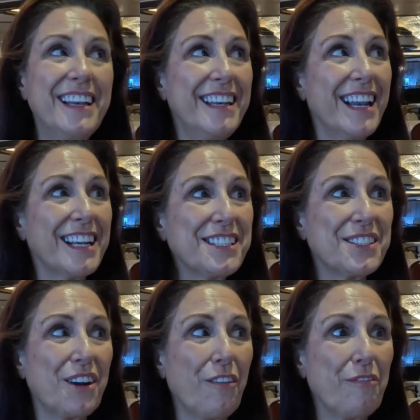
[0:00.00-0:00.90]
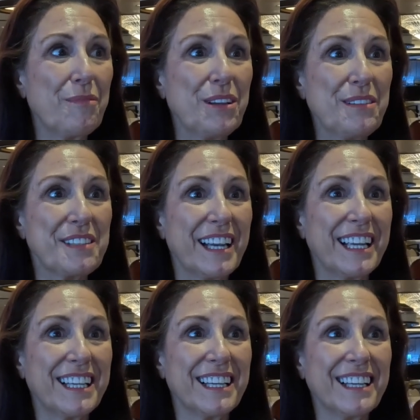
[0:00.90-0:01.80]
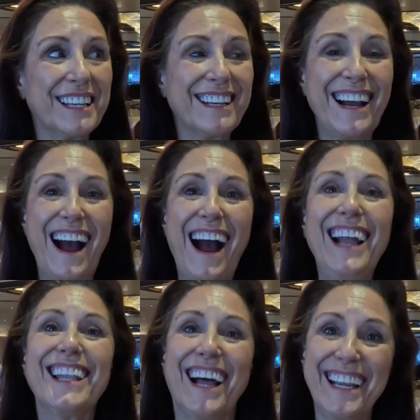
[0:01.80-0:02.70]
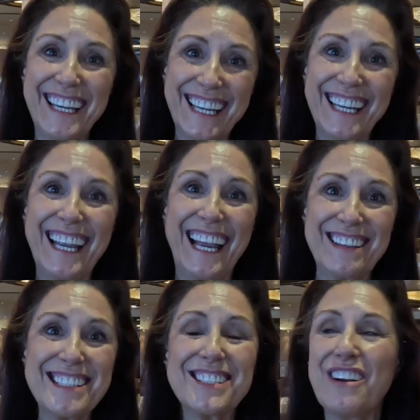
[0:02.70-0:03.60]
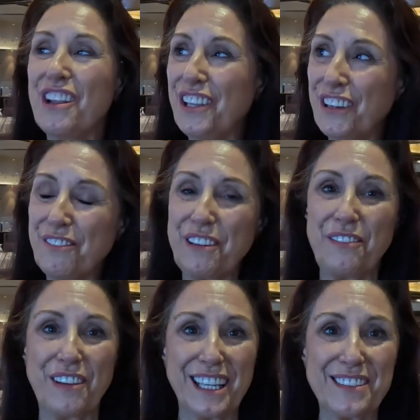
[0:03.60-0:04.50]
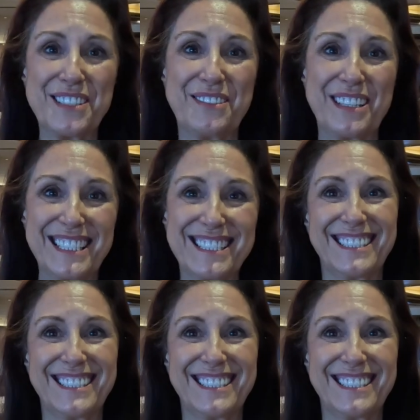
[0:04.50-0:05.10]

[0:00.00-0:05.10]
Nice soft music. I like it in here. This has got a lovely feel to it.